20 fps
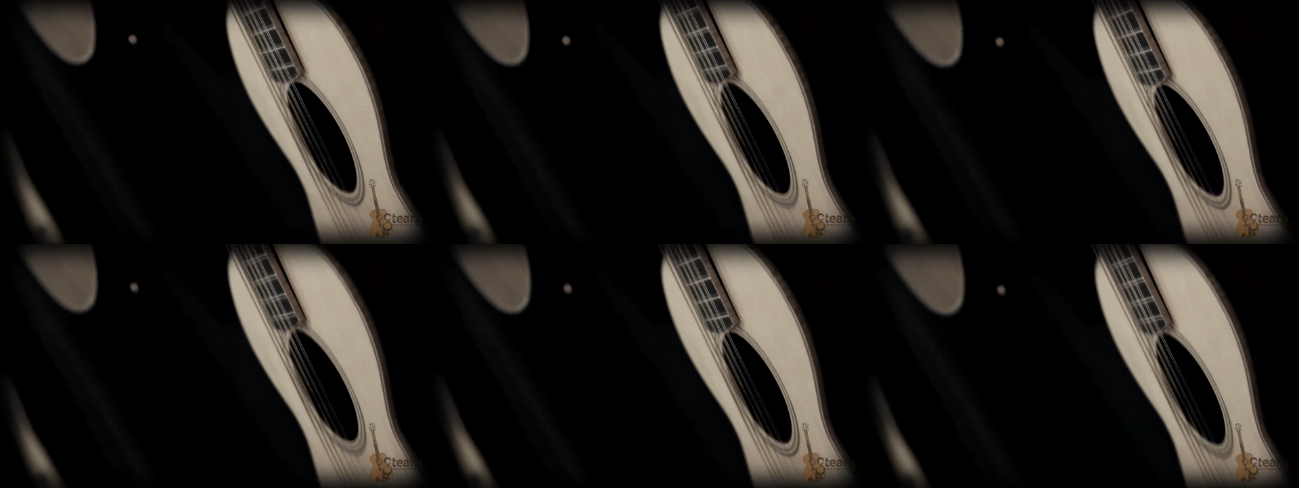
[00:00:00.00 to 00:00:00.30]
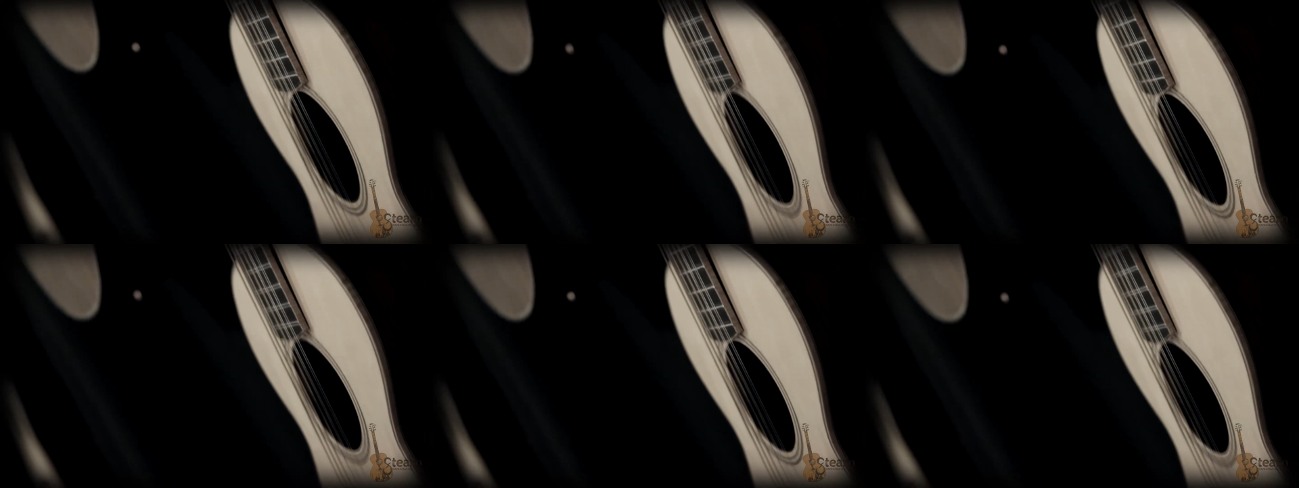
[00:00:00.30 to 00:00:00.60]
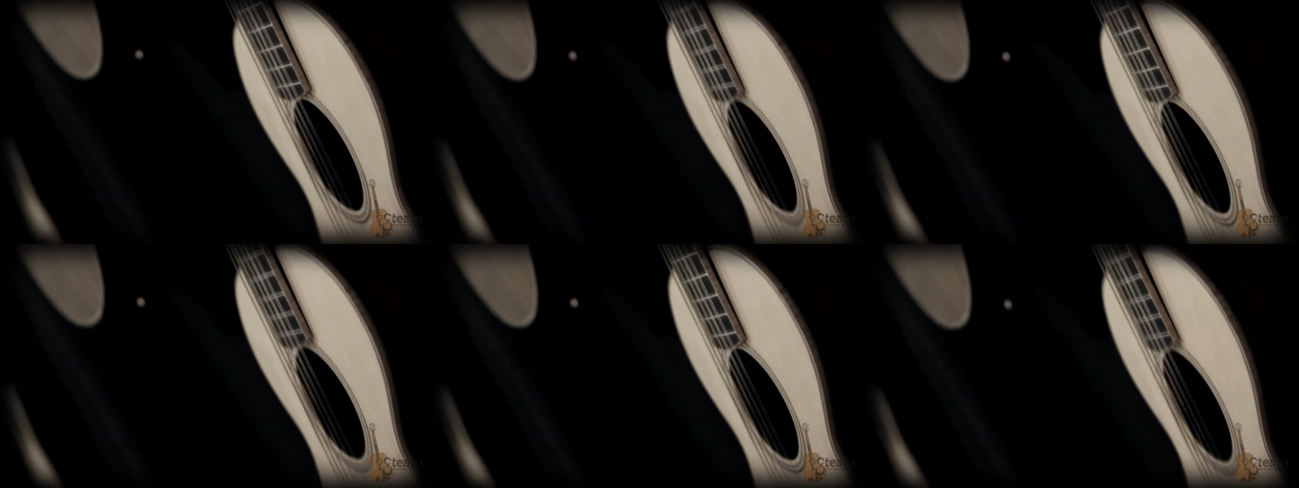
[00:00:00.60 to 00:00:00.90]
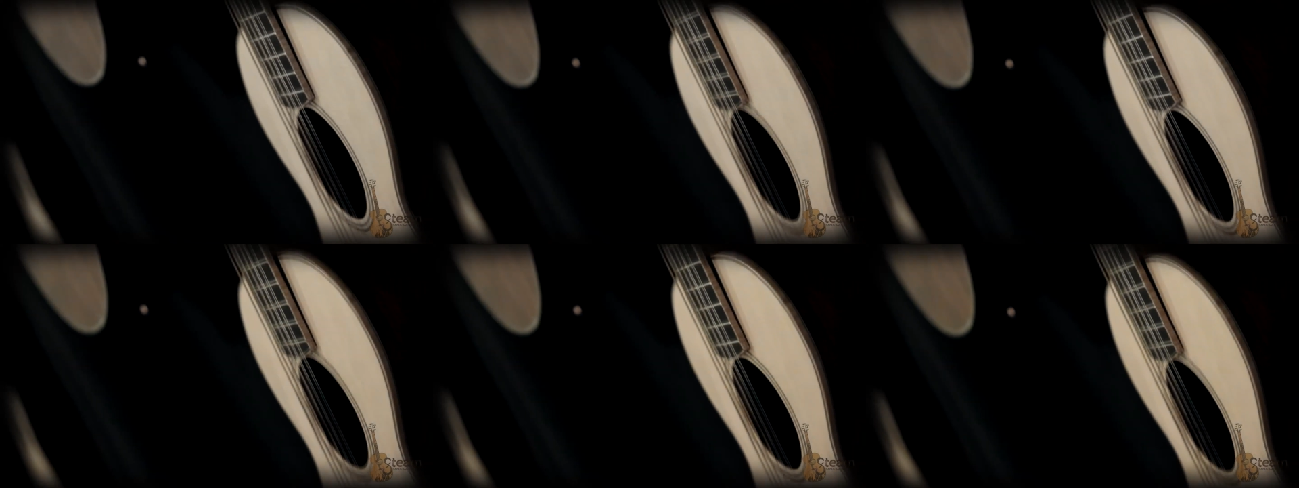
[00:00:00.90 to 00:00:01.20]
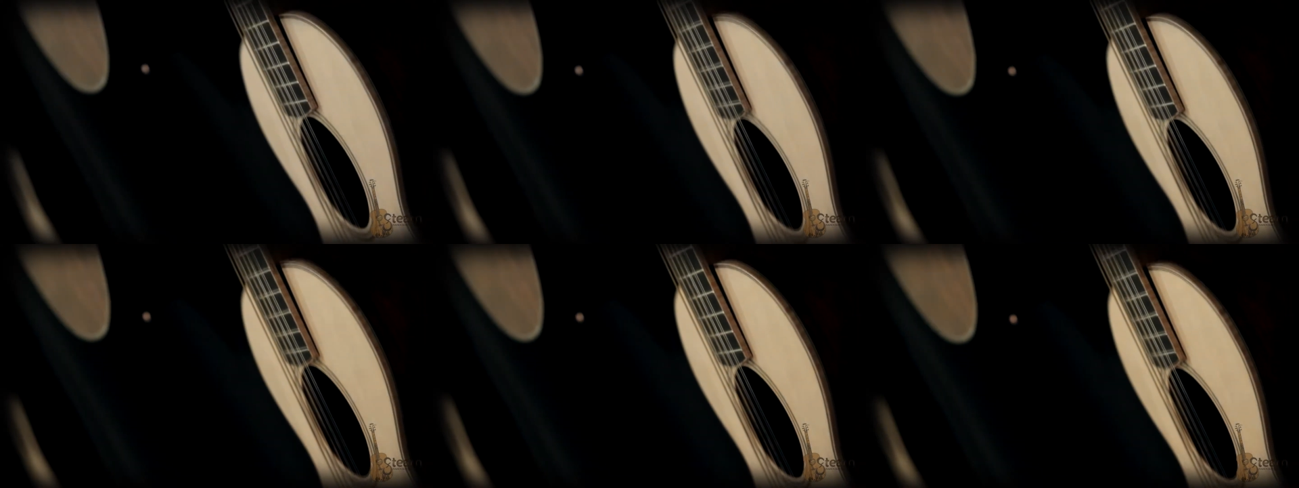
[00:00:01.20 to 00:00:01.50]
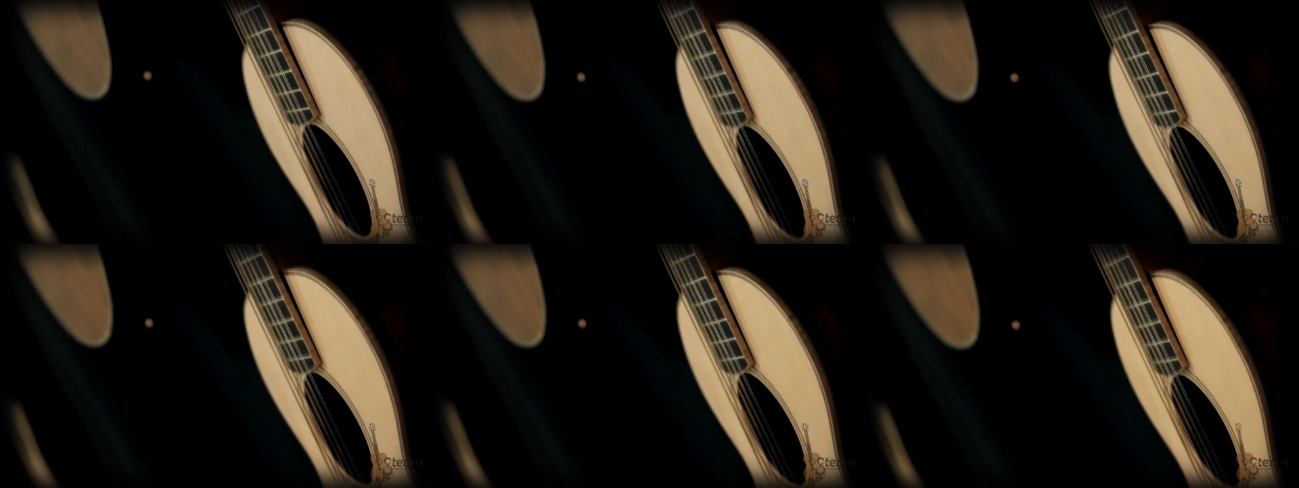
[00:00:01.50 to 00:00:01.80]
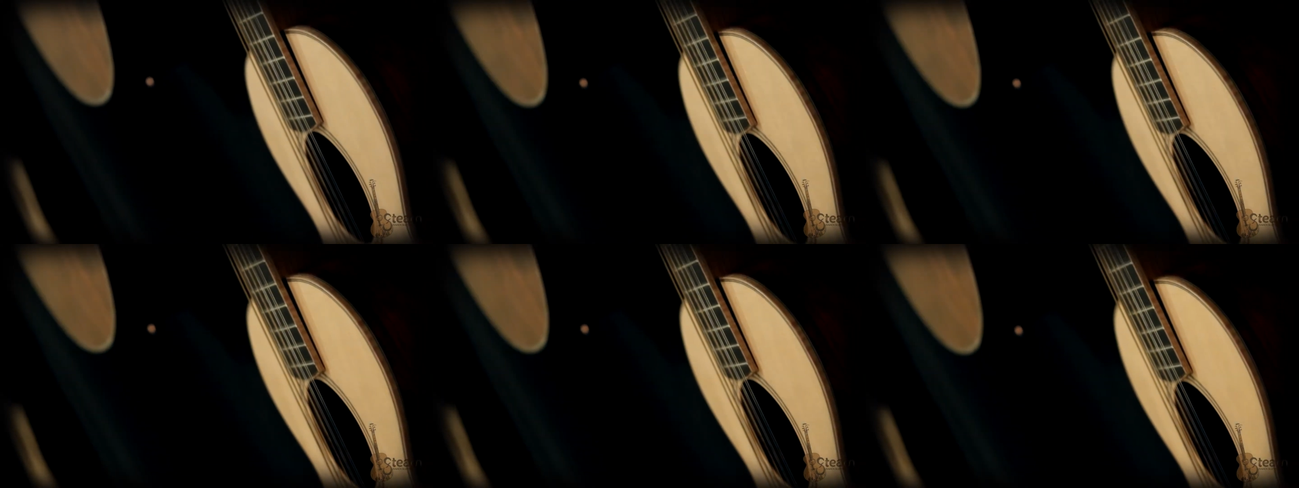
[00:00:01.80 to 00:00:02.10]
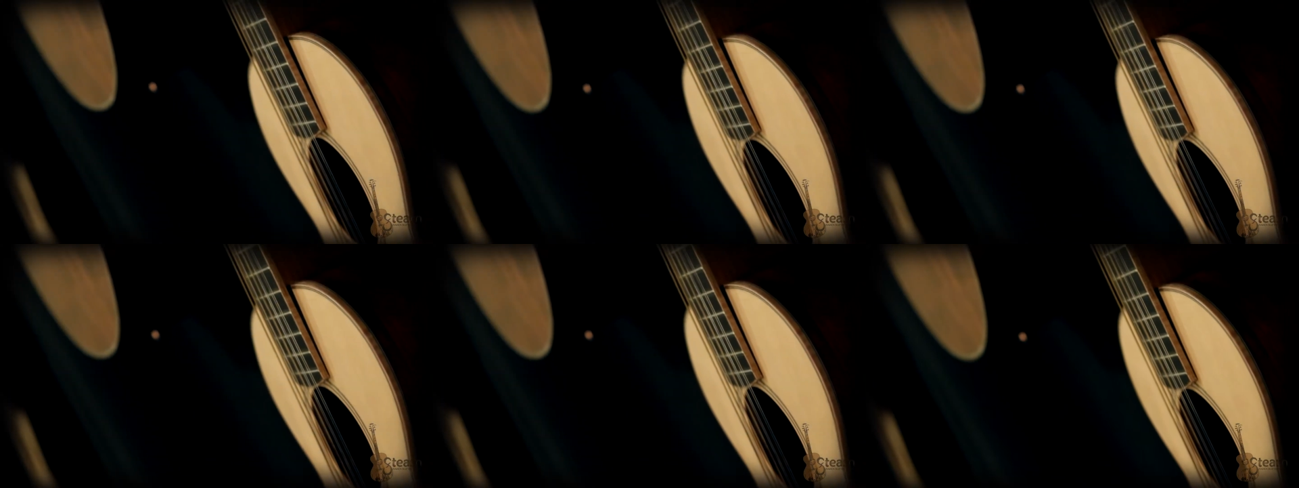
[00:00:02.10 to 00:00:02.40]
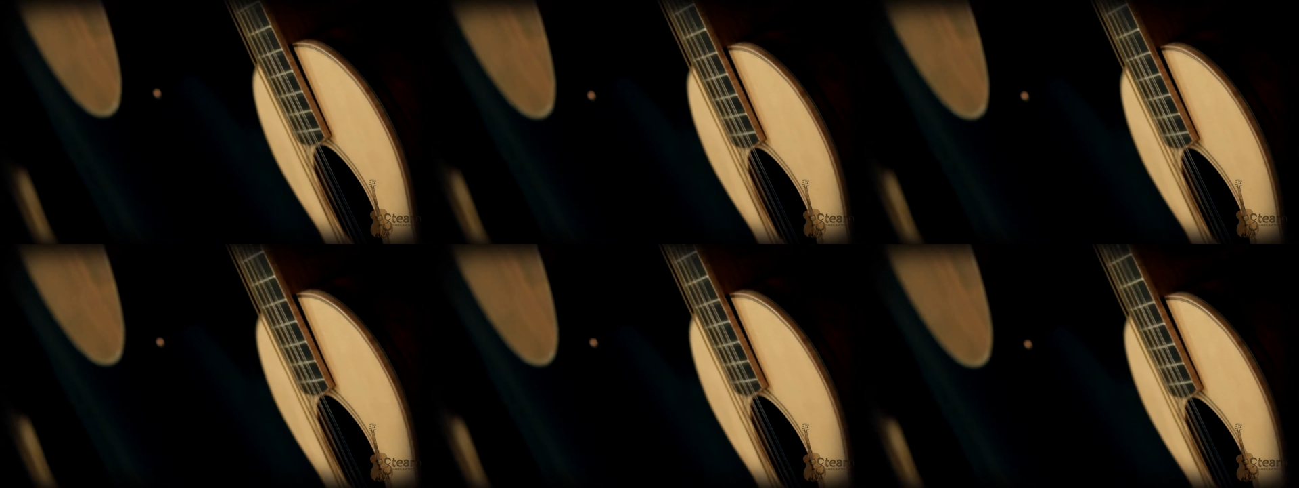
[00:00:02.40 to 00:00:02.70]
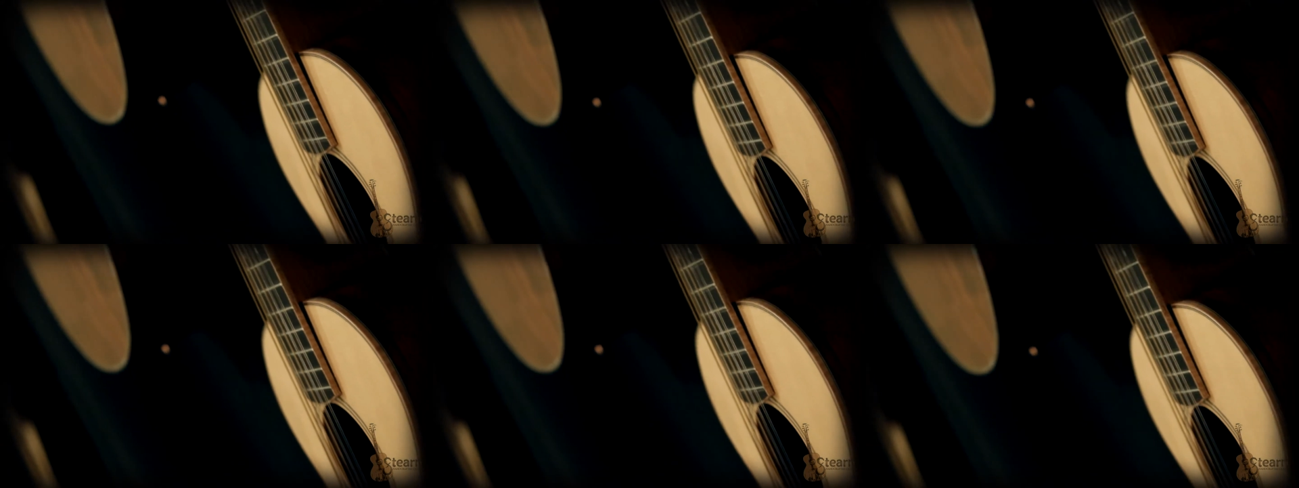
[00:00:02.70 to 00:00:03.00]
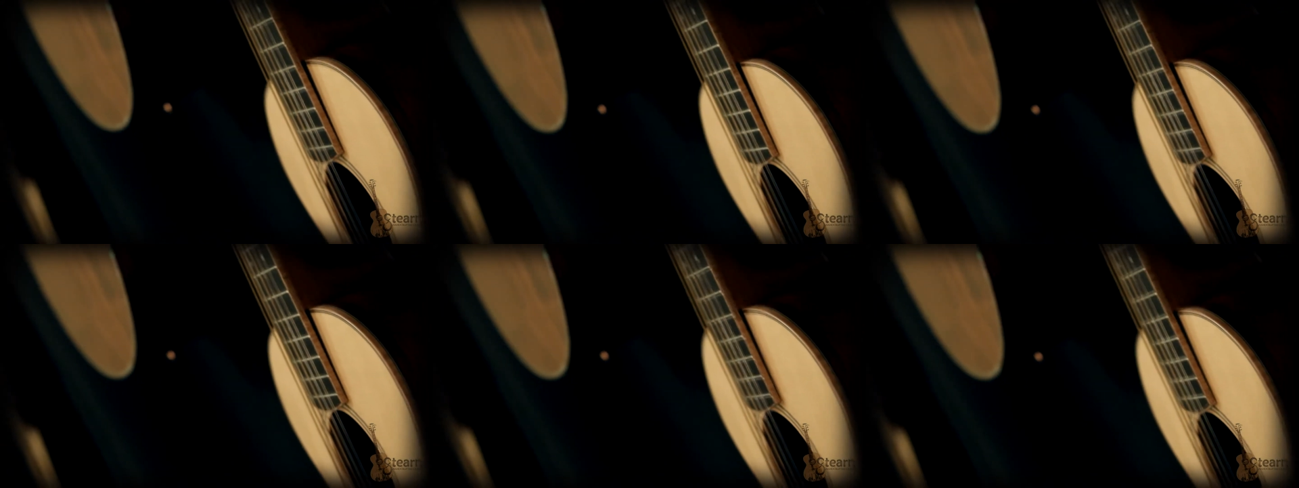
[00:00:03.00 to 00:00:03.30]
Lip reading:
[unreadable: no face in view]